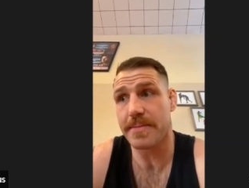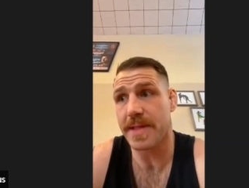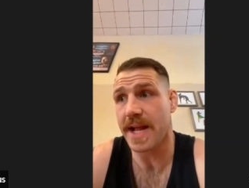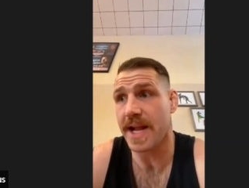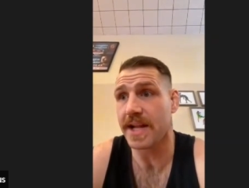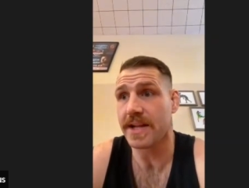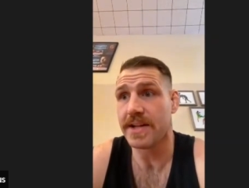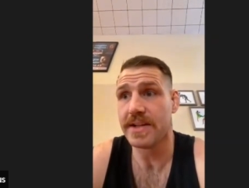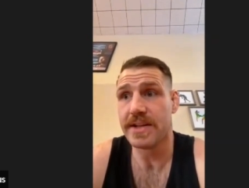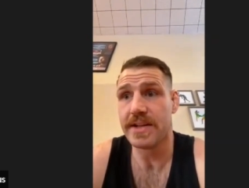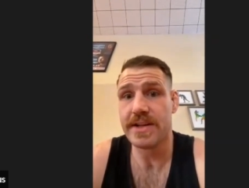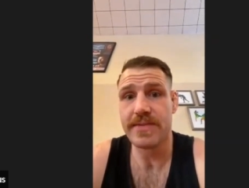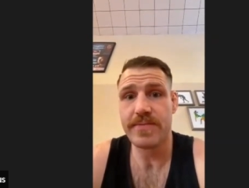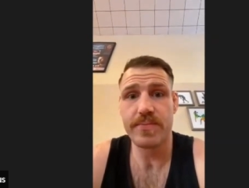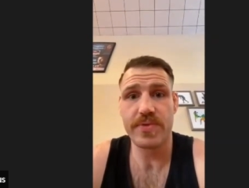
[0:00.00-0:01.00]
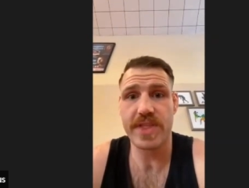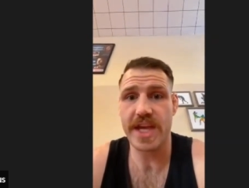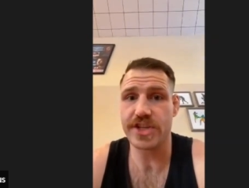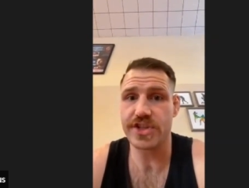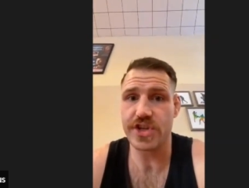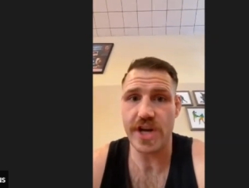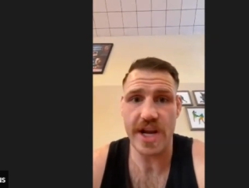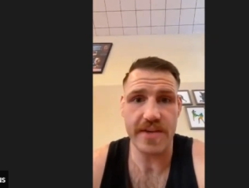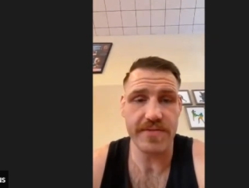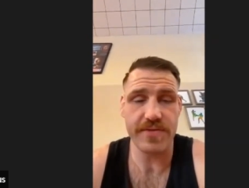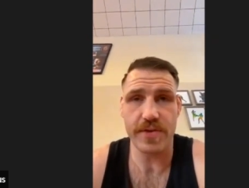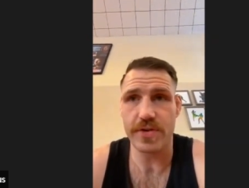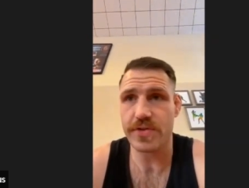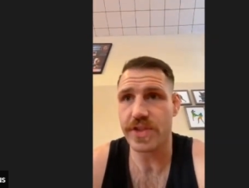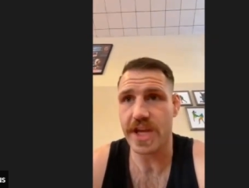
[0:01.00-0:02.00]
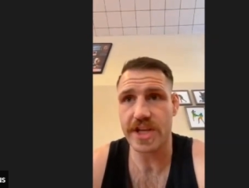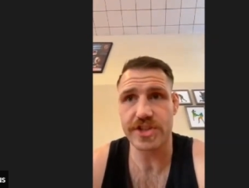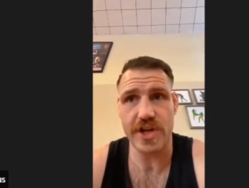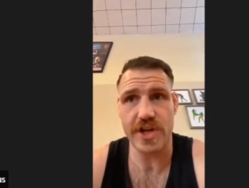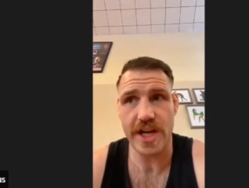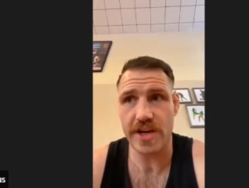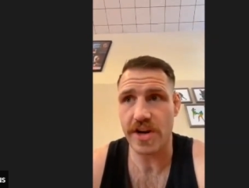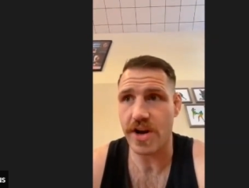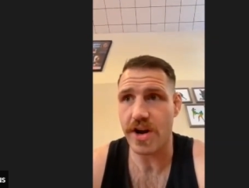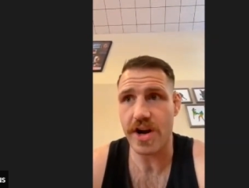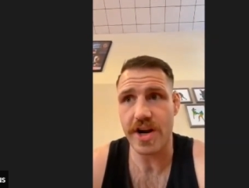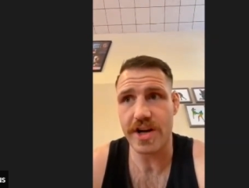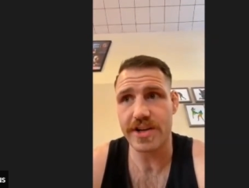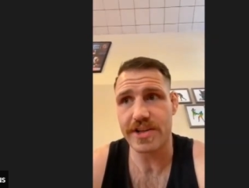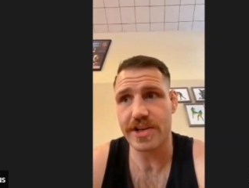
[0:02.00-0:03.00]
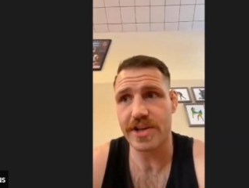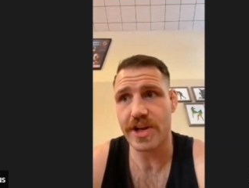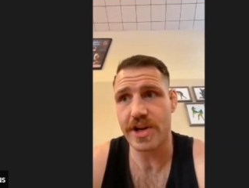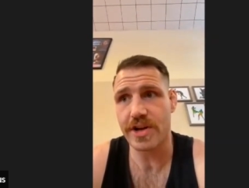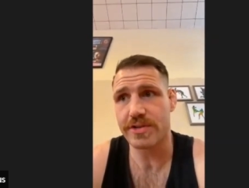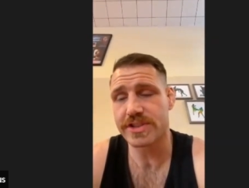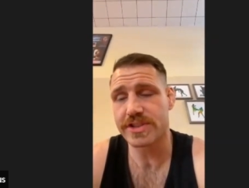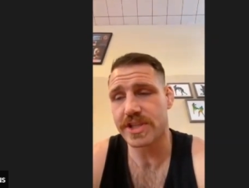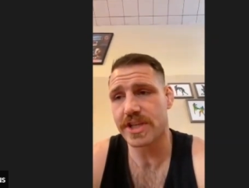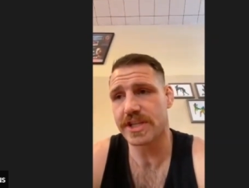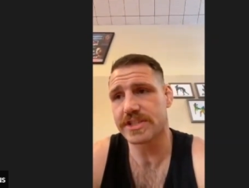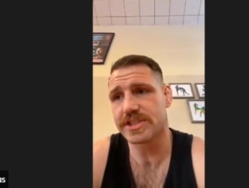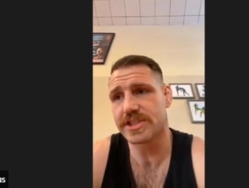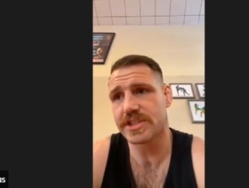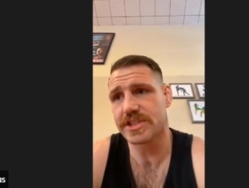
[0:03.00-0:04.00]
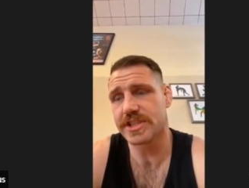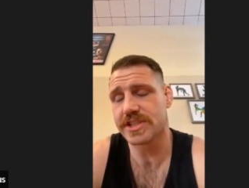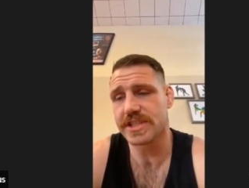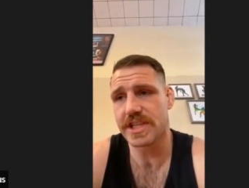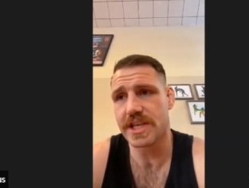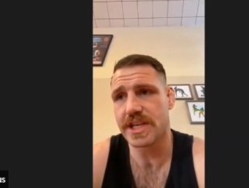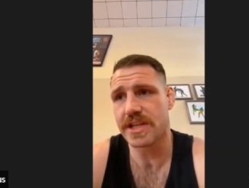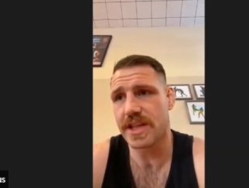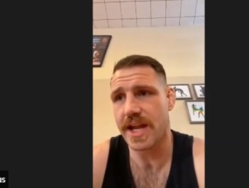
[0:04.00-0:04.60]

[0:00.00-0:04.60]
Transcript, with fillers: Like, they train full, they train hard, you know. It's it's good to see.